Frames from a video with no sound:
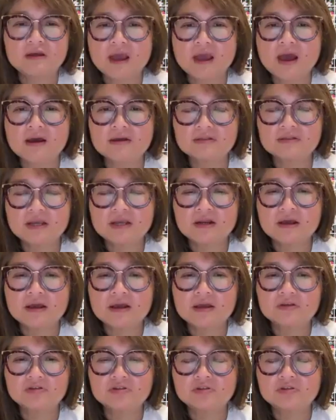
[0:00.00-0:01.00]
ask
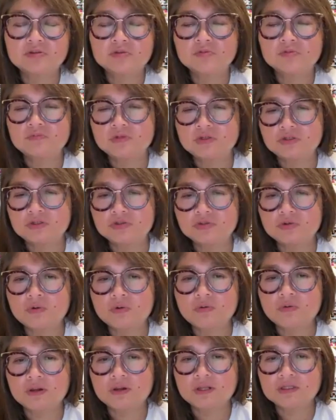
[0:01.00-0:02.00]
NIH to
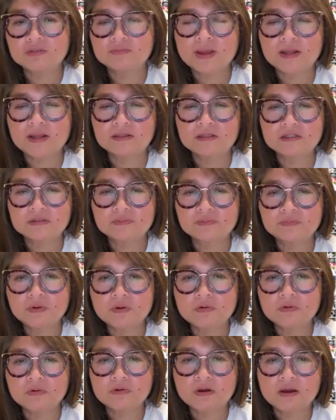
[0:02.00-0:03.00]
restore and expand this
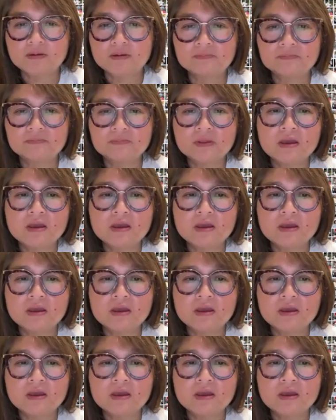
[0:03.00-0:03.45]
program.